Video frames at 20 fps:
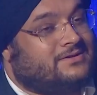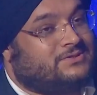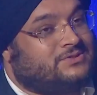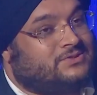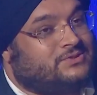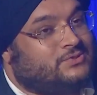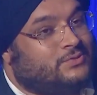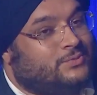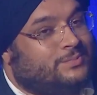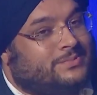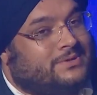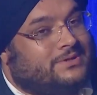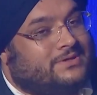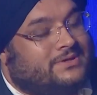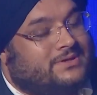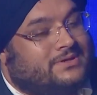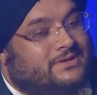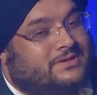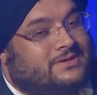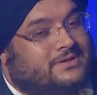
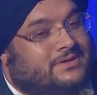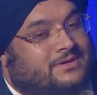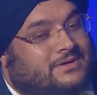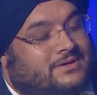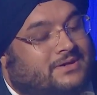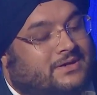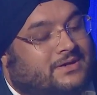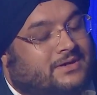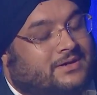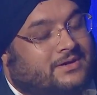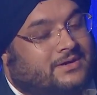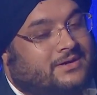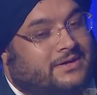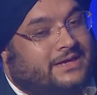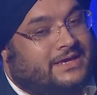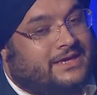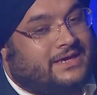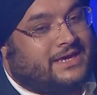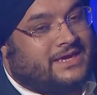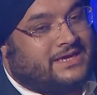super
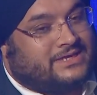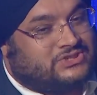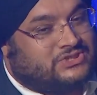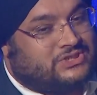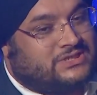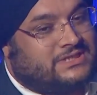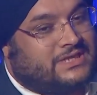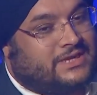engaging,